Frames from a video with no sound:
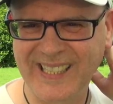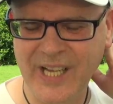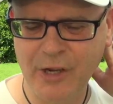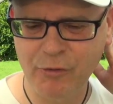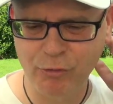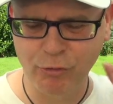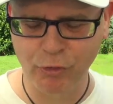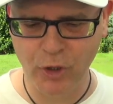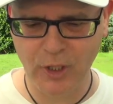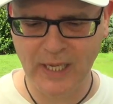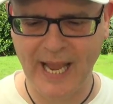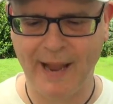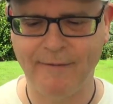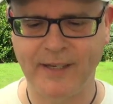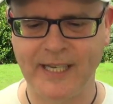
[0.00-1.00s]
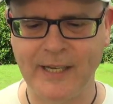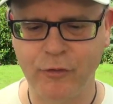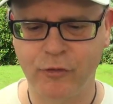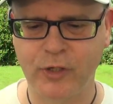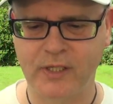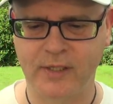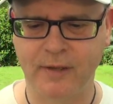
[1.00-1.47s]
don't really have any
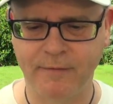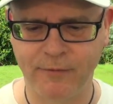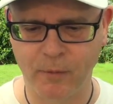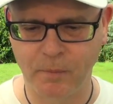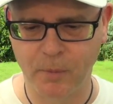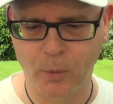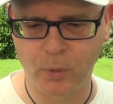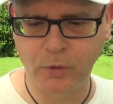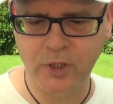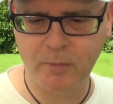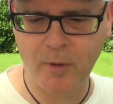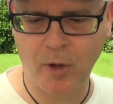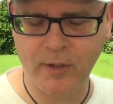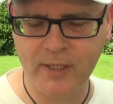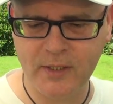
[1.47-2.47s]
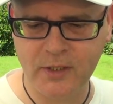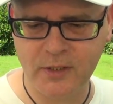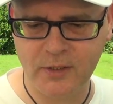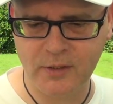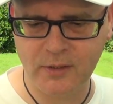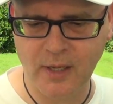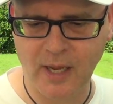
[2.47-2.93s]
interest in football, to be
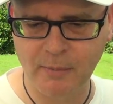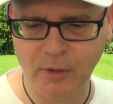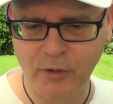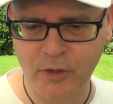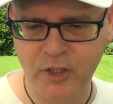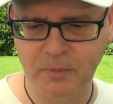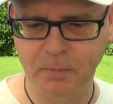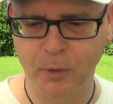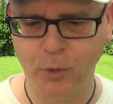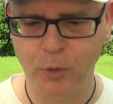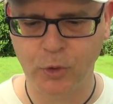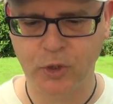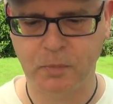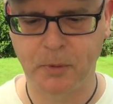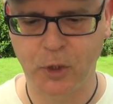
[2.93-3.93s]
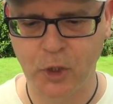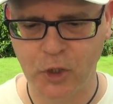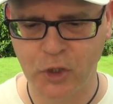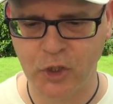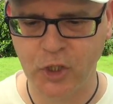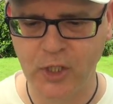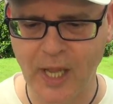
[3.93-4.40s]
honest. I'm not a sports
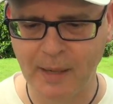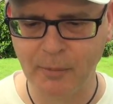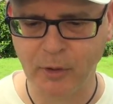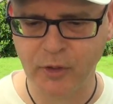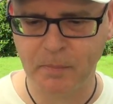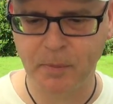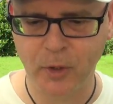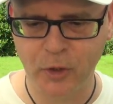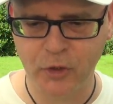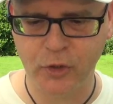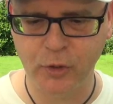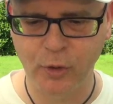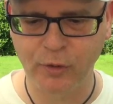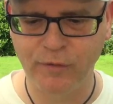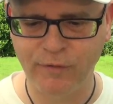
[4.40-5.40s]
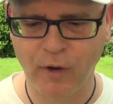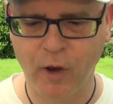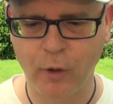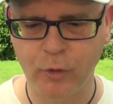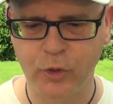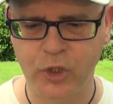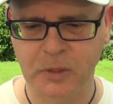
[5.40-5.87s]
person. I'm not a person who
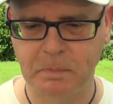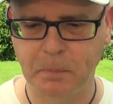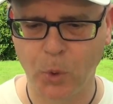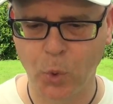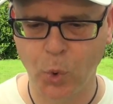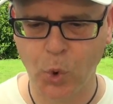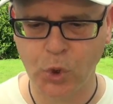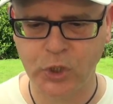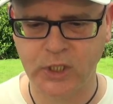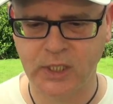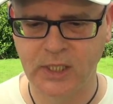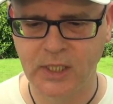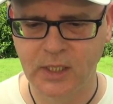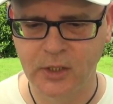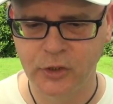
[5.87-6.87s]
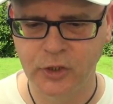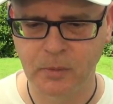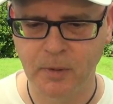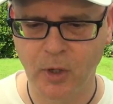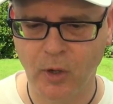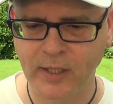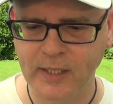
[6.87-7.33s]
follows sport, to
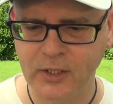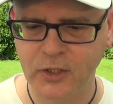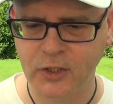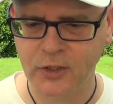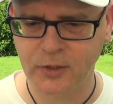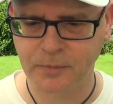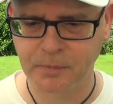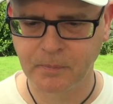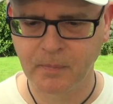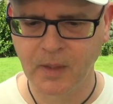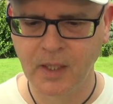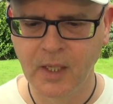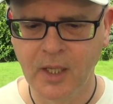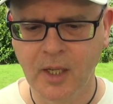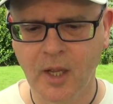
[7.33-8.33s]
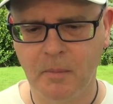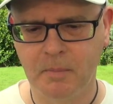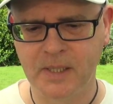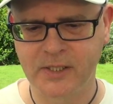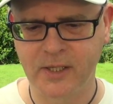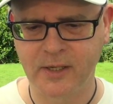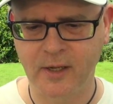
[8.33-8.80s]
be honest.
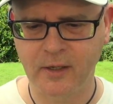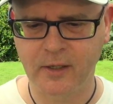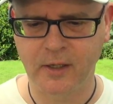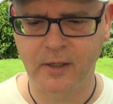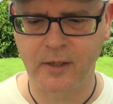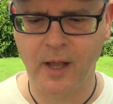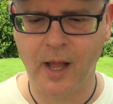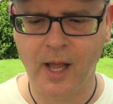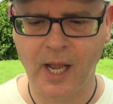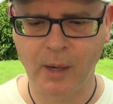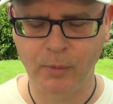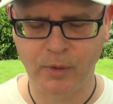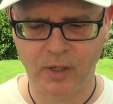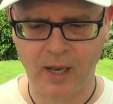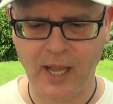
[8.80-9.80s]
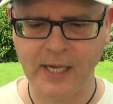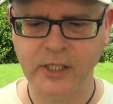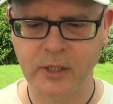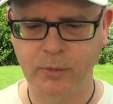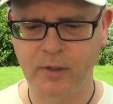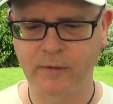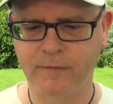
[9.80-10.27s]
Mr. Duncan, I would like
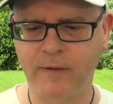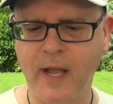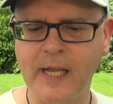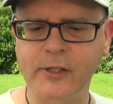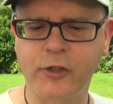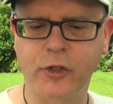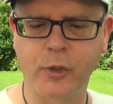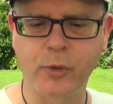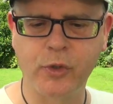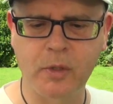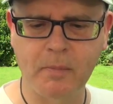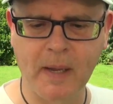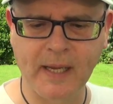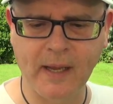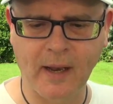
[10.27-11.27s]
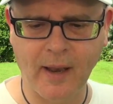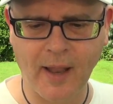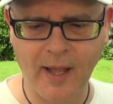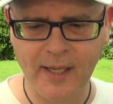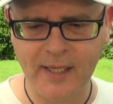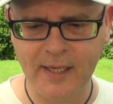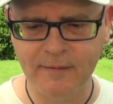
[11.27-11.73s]
to invite you to make a
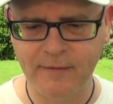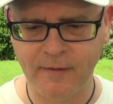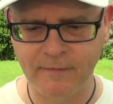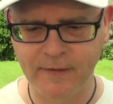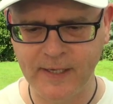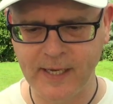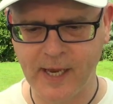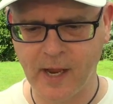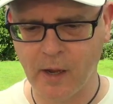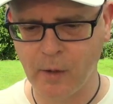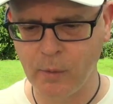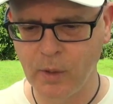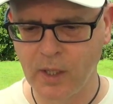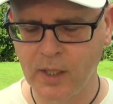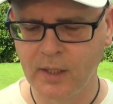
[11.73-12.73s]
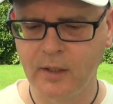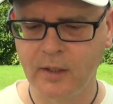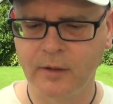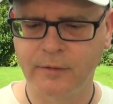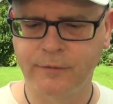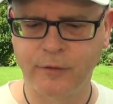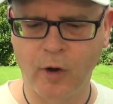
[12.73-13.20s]
live video
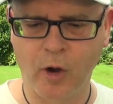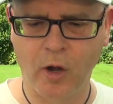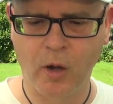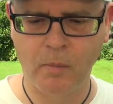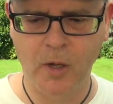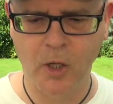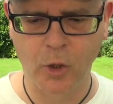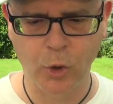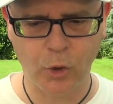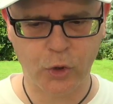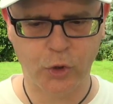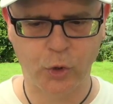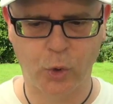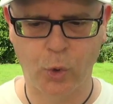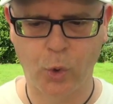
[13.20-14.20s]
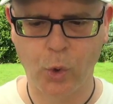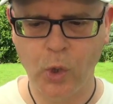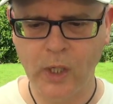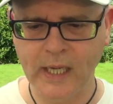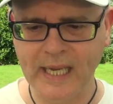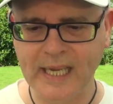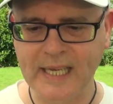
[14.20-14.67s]
from Luxor
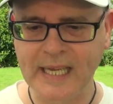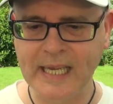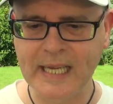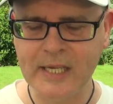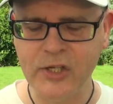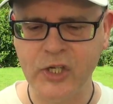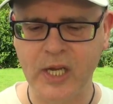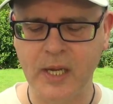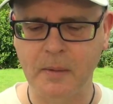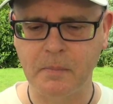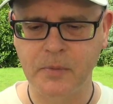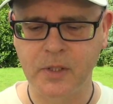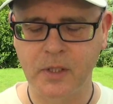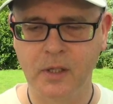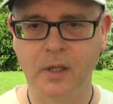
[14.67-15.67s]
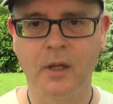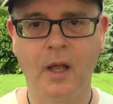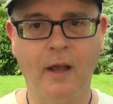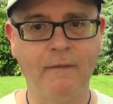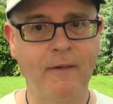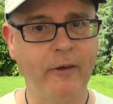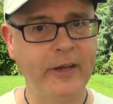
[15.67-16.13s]
in Egypt.
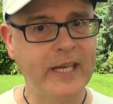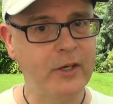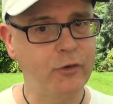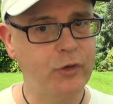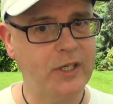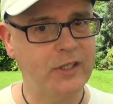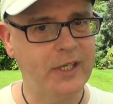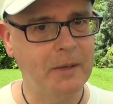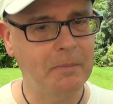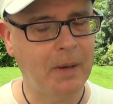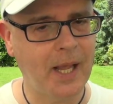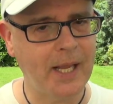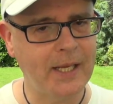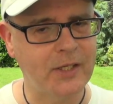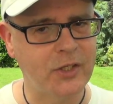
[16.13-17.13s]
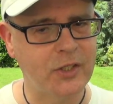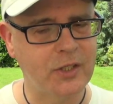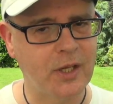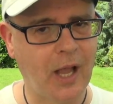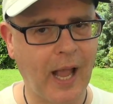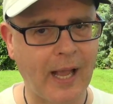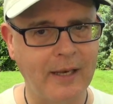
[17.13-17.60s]
A very interesting place
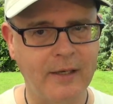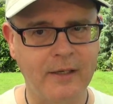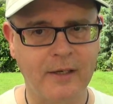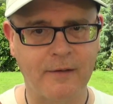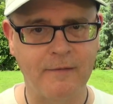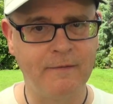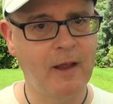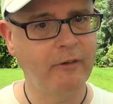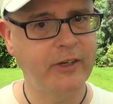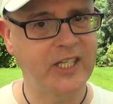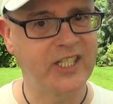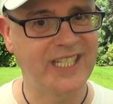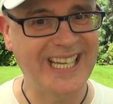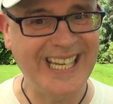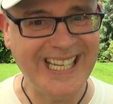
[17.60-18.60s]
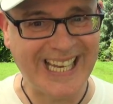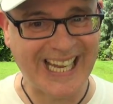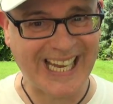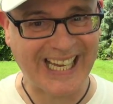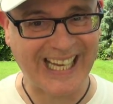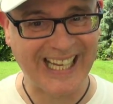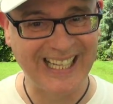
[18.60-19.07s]
and very
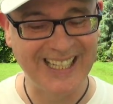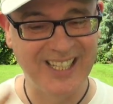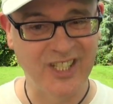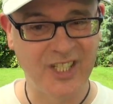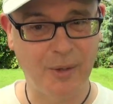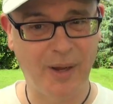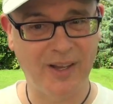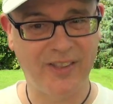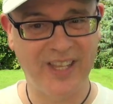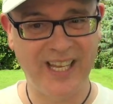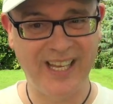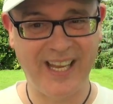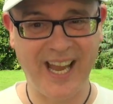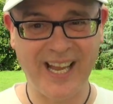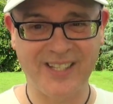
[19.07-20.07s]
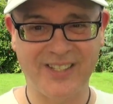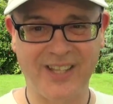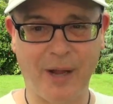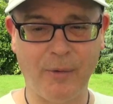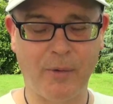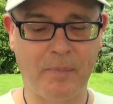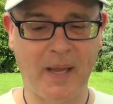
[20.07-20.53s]
scenic. So I think, yes,
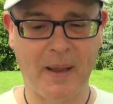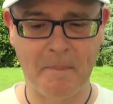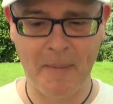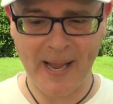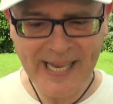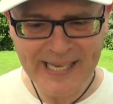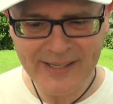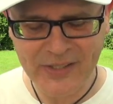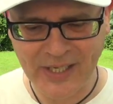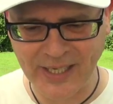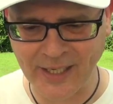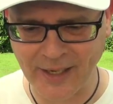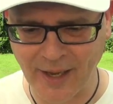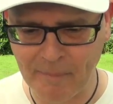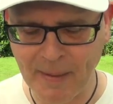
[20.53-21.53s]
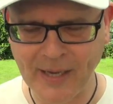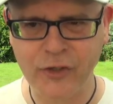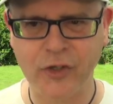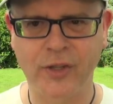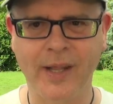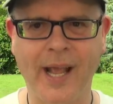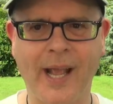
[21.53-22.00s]
that would be amazing.
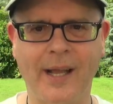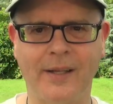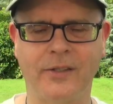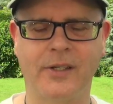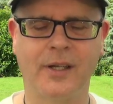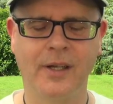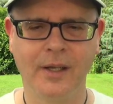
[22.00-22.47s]
Imagine that.